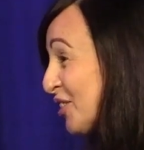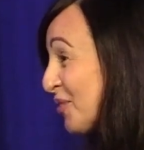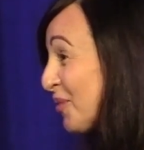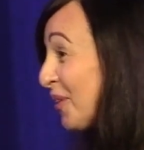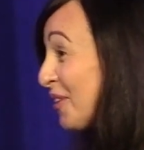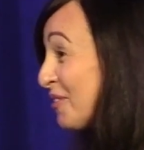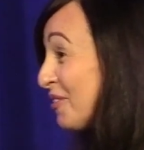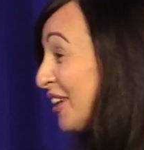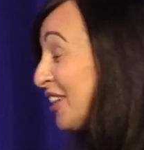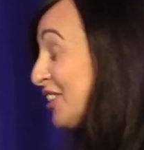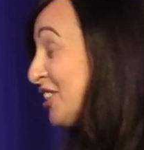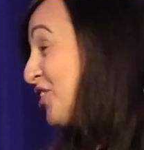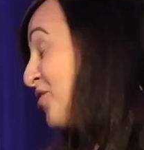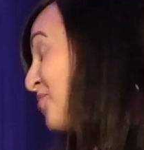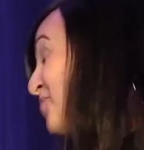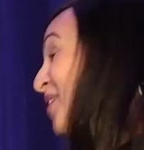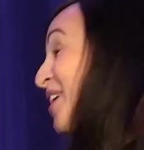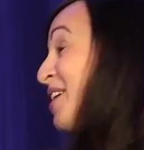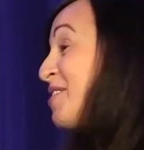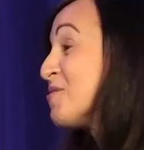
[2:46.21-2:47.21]
privilege to
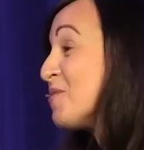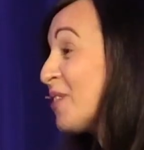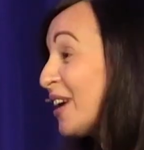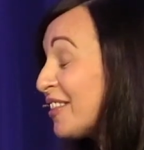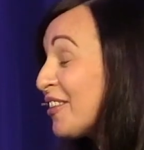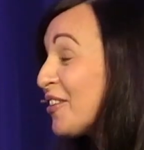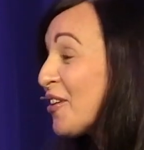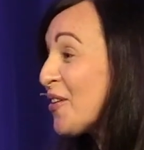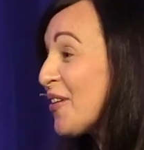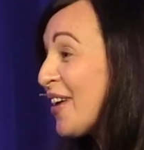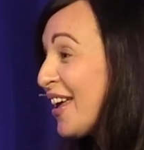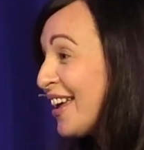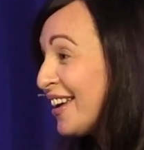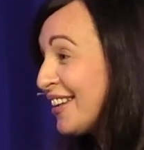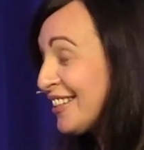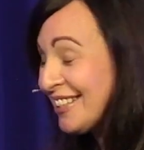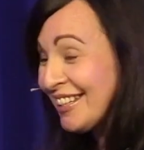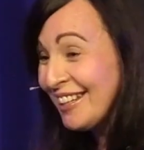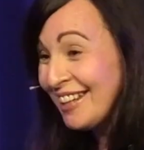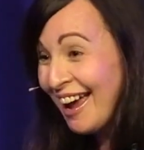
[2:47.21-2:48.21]
be with you here
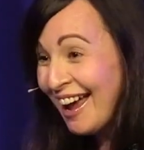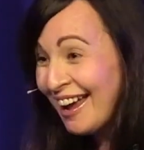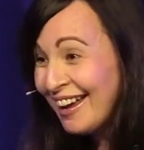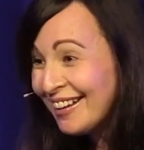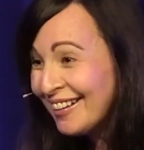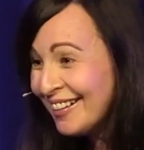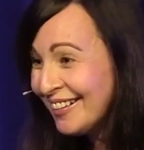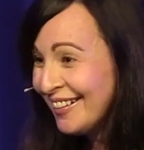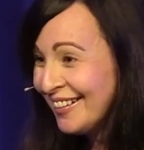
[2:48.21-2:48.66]
today.